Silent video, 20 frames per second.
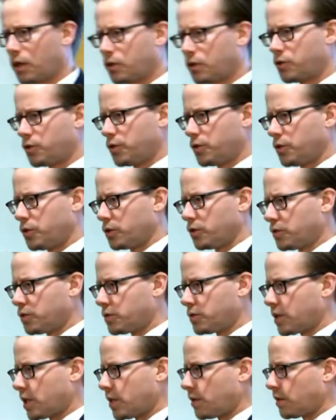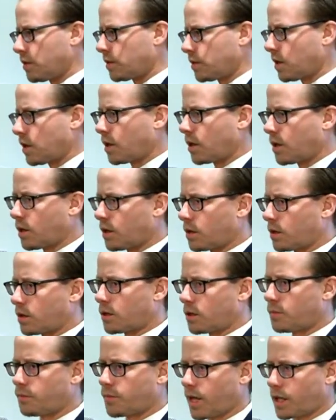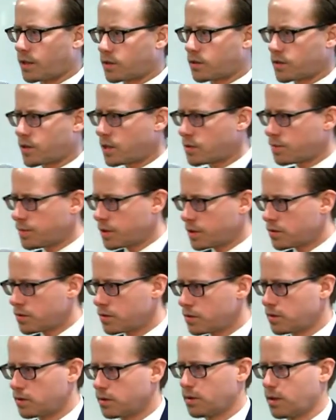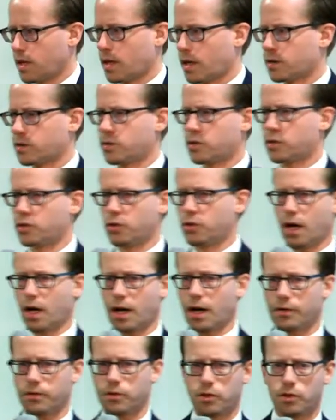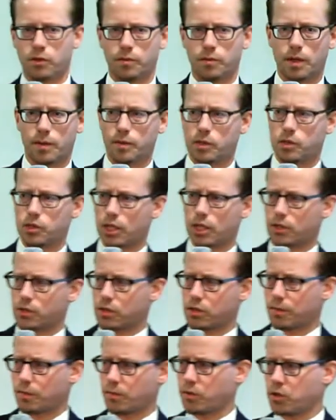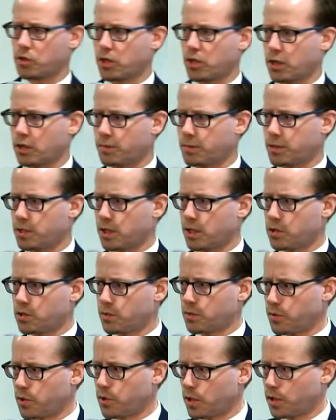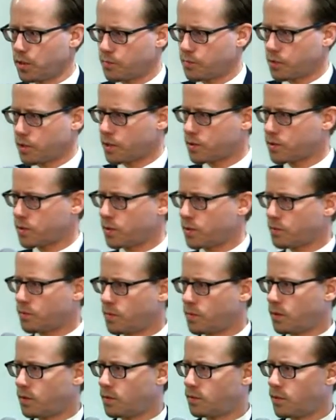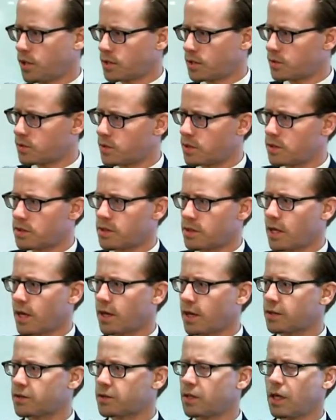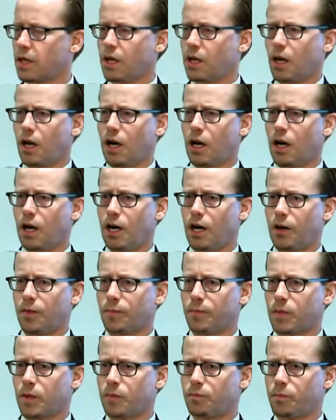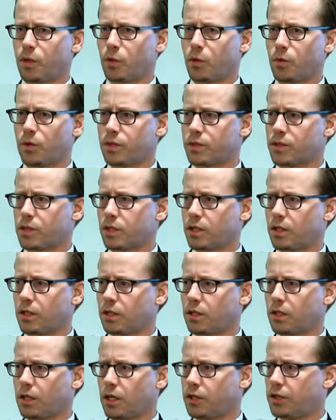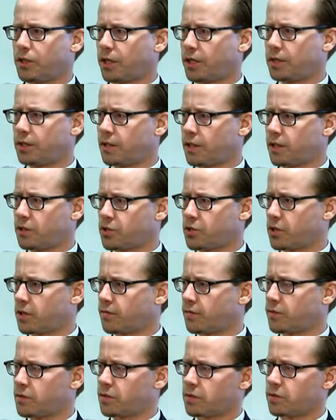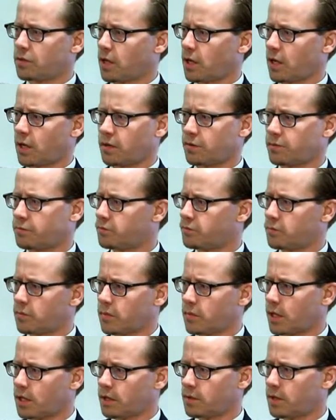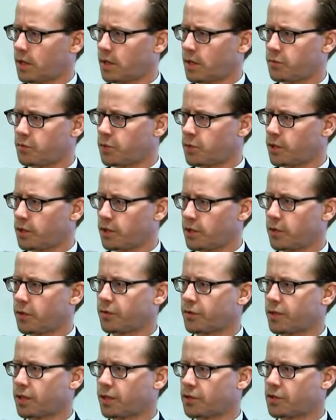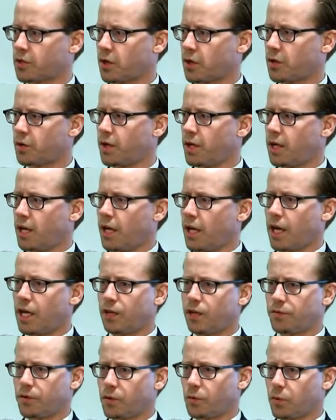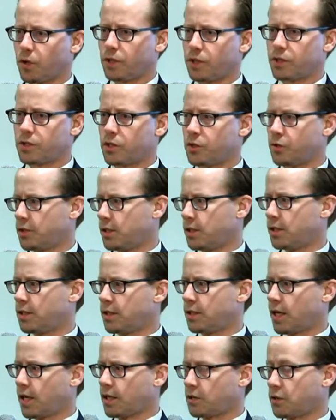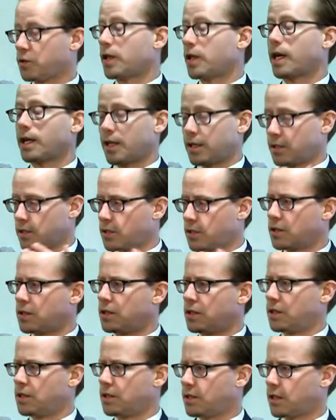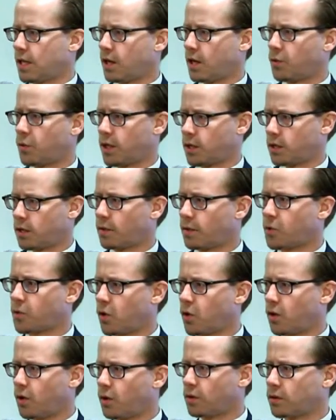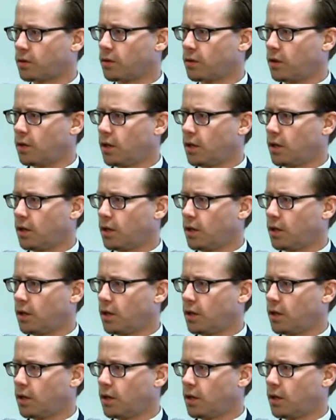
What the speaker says: do your data impact assessments? Yes. Did you have to maybe change some of your documentation practices? Yes. But was it a night and day shift? I really don't think so. And if it was, you needed that, or that entity needed that wake-up call